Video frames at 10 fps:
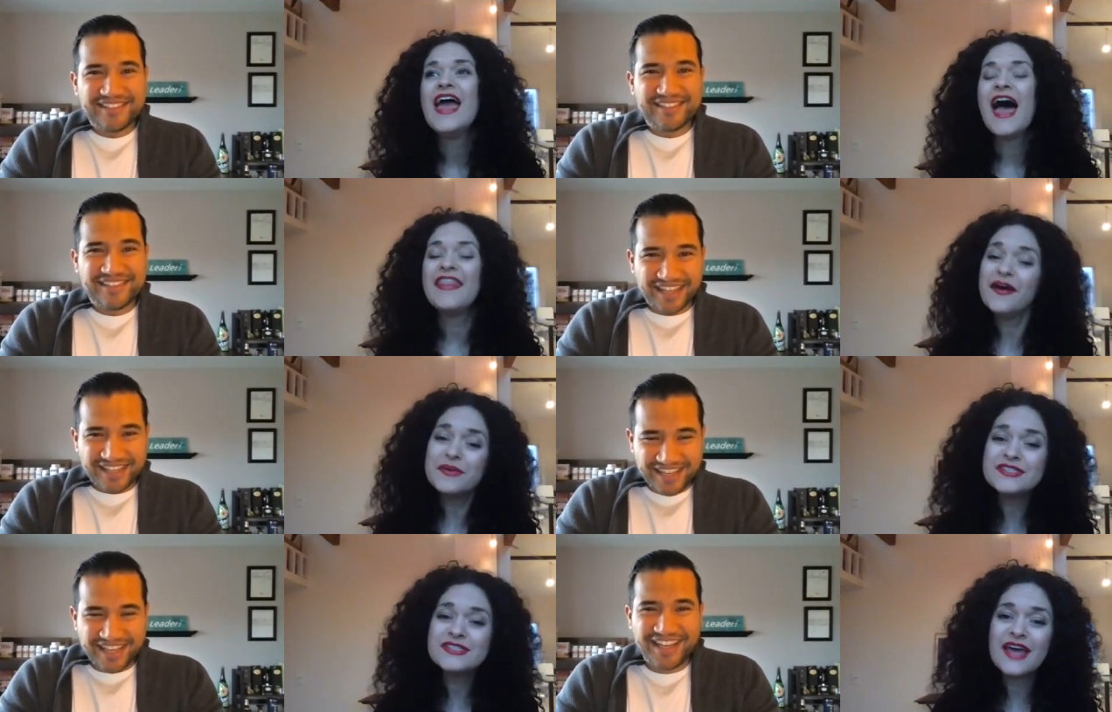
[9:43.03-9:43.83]
Speaker 1: And that was
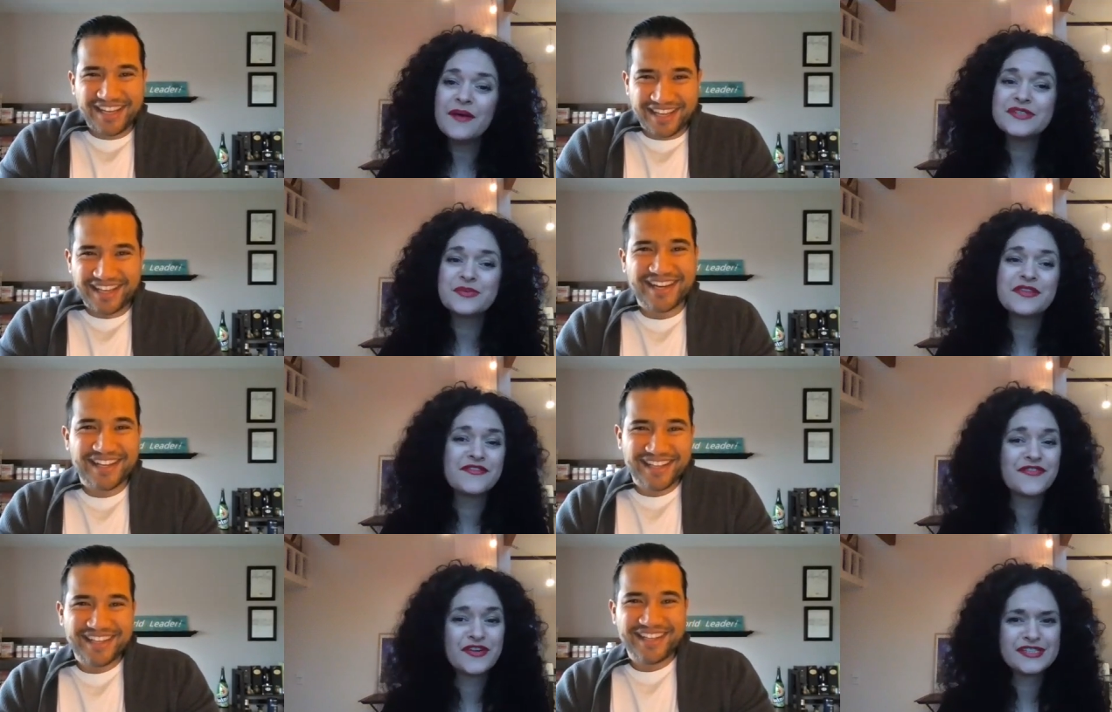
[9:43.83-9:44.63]
that was one of
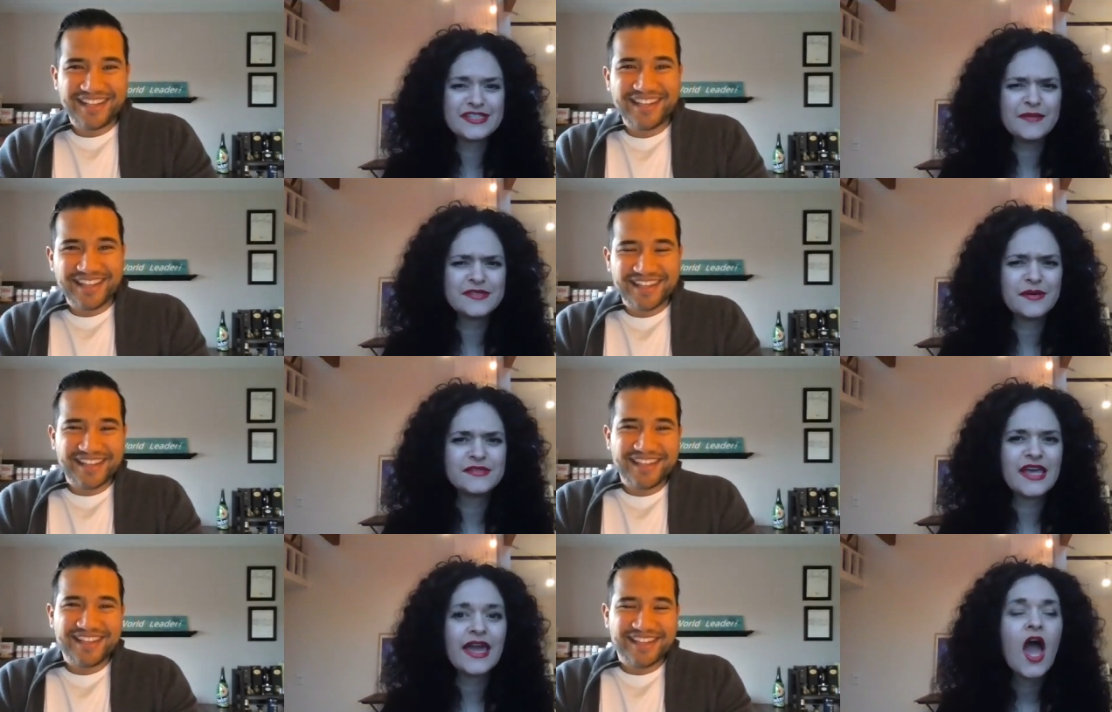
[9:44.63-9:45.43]
the first times I was
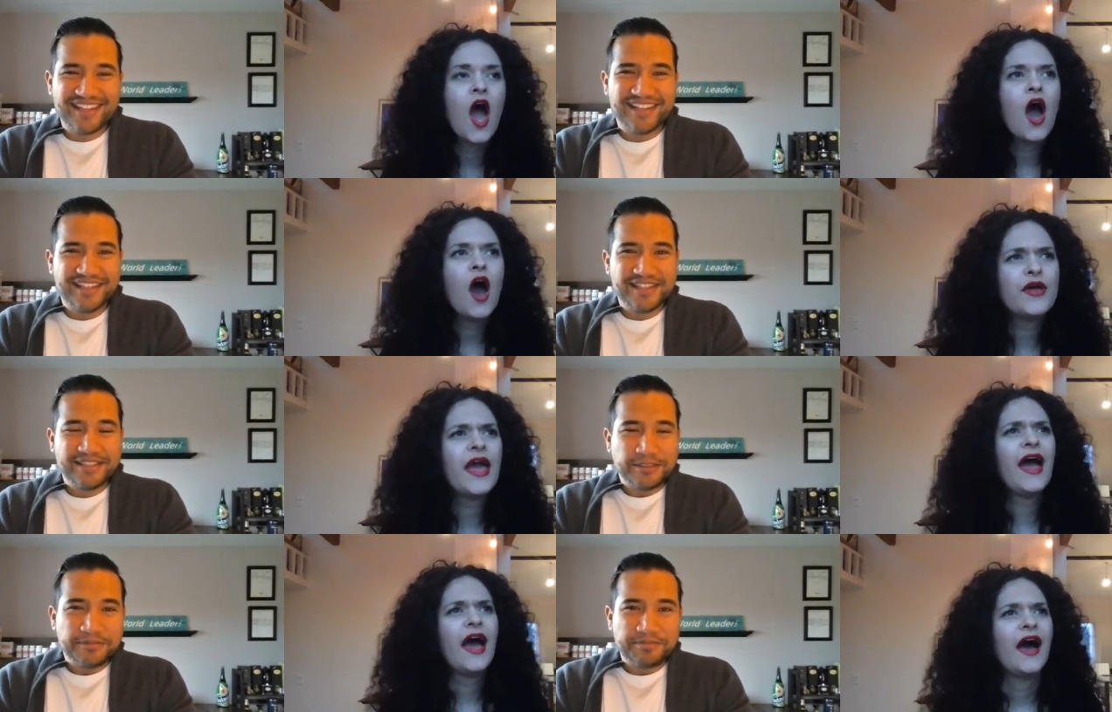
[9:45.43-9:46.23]
like, "Oh
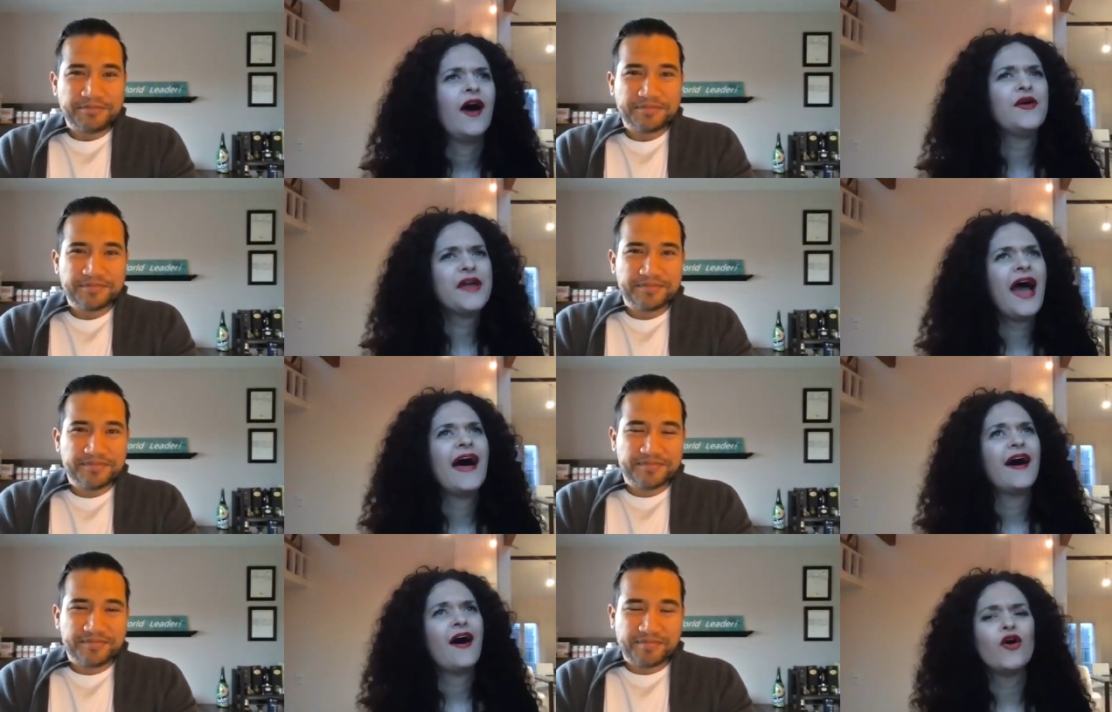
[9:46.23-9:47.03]
yeah, oh
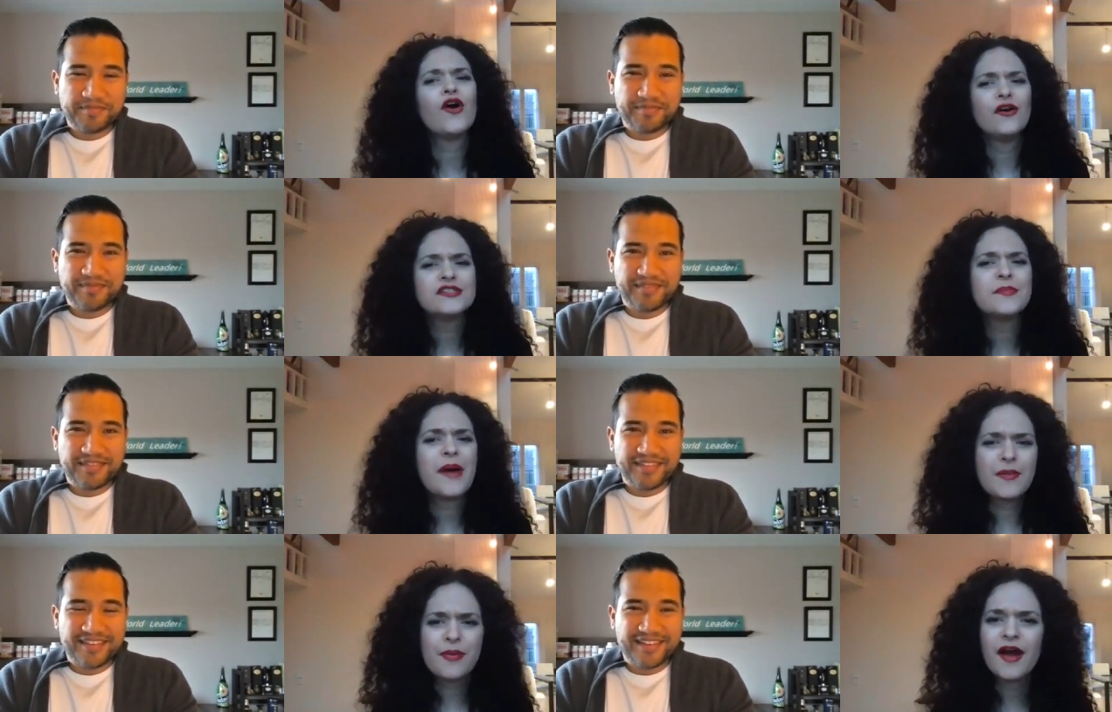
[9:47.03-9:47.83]
yeah, alcohol is a
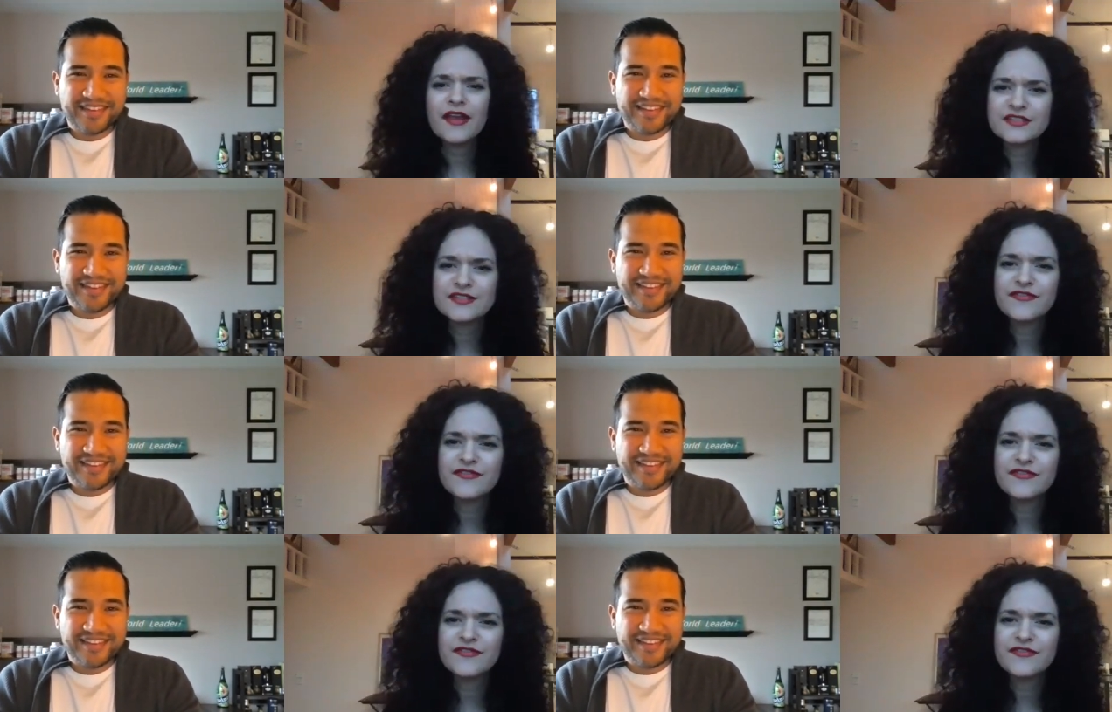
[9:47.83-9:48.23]
byproduct of